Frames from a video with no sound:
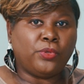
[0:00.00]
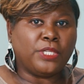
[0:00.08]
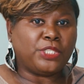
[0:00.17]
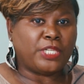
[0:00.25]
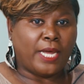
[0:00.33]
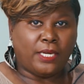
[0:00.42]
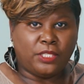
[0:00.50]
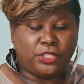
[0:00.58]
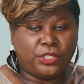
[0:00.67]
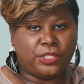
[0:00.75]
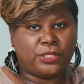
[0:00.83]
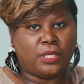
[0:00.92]
the
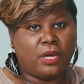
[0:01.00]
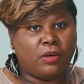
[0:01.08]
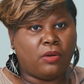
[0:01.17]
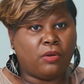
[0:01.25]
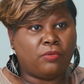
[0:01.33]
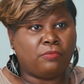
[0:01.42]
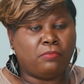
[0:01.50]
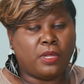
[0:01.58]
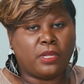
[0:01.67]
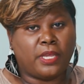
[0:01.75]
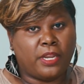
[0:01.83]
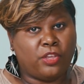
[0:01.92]
challenges of
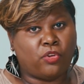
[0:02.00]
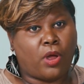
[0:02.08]
getting your